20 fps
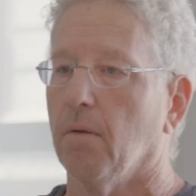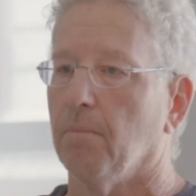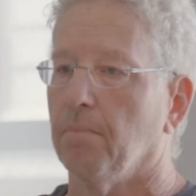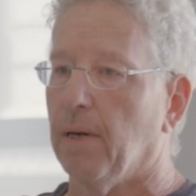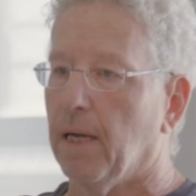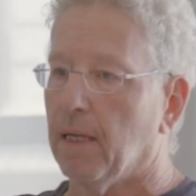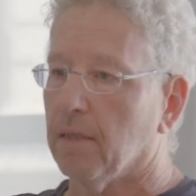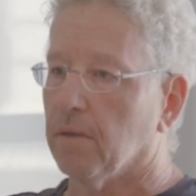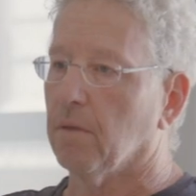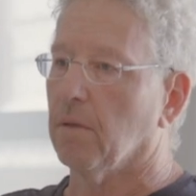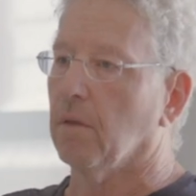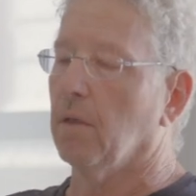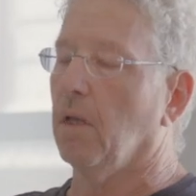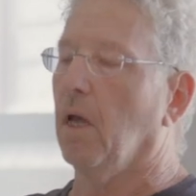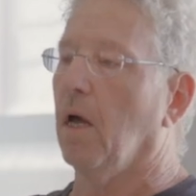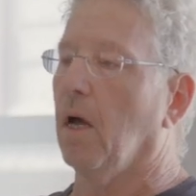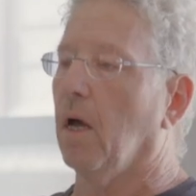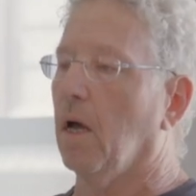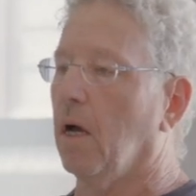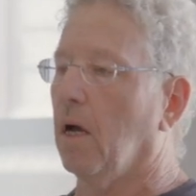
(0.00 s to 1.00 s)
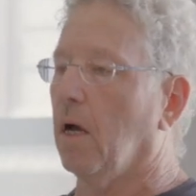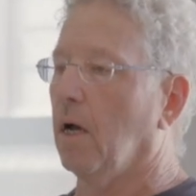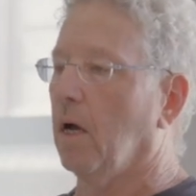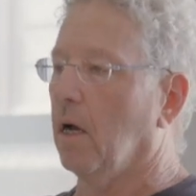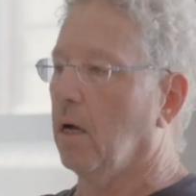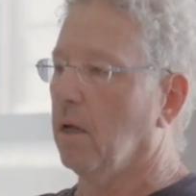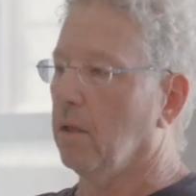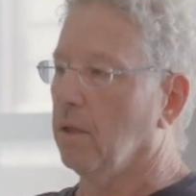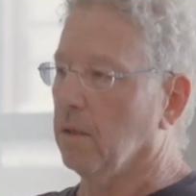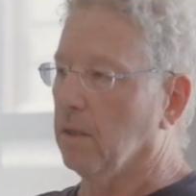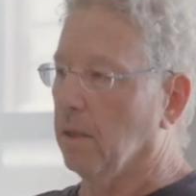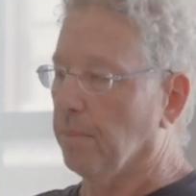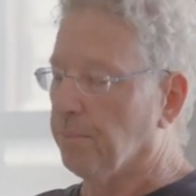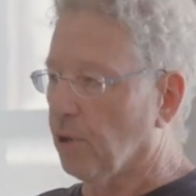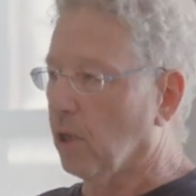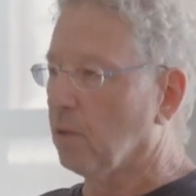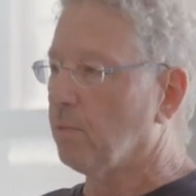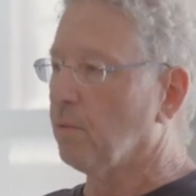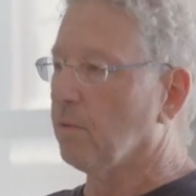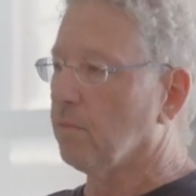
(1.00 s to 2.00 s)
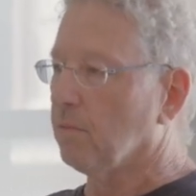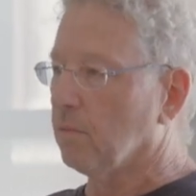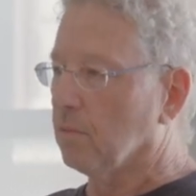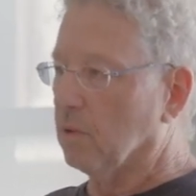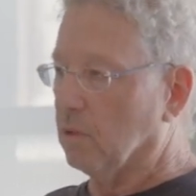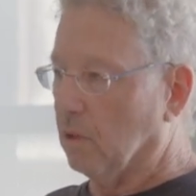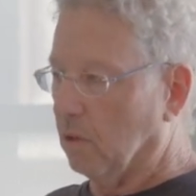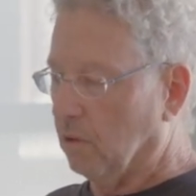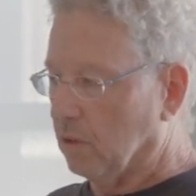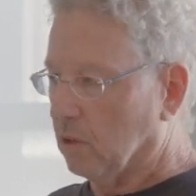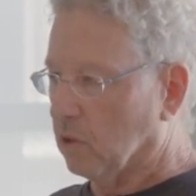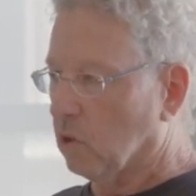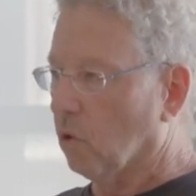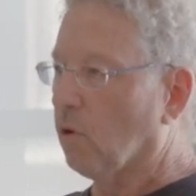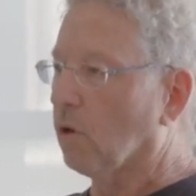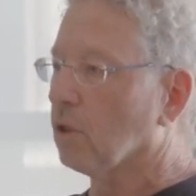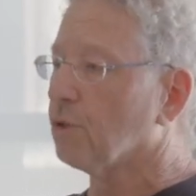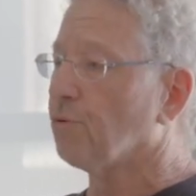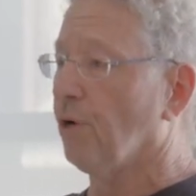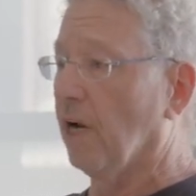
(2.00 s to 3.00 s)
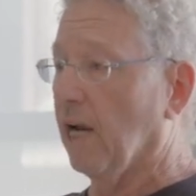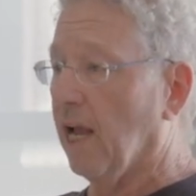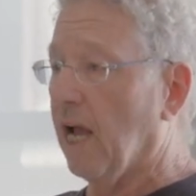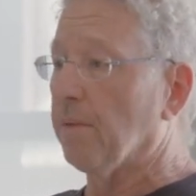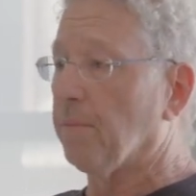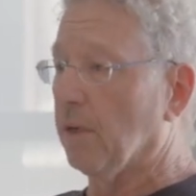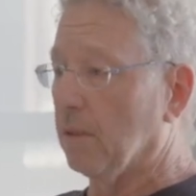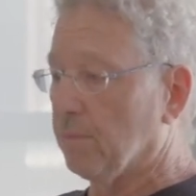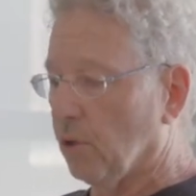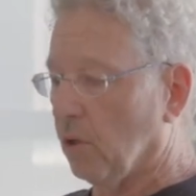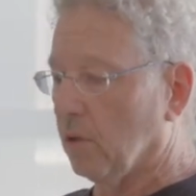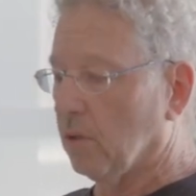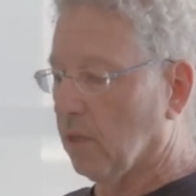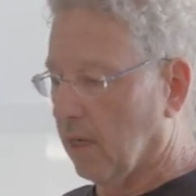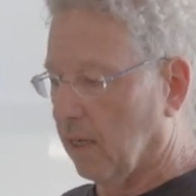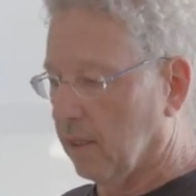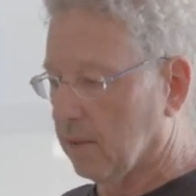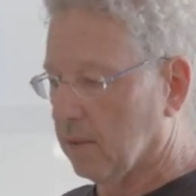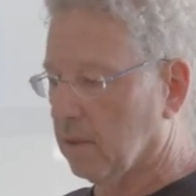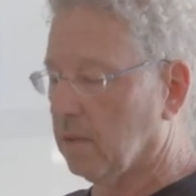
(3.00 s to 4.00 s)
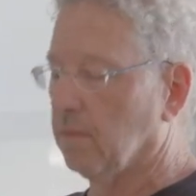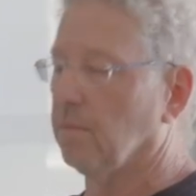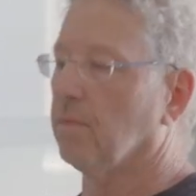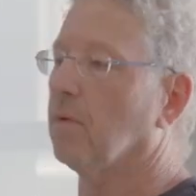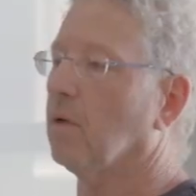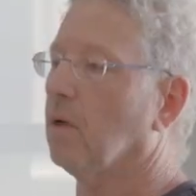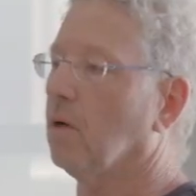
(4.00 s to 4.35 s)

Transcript: But uh, the problem, so-called reliable broadcast,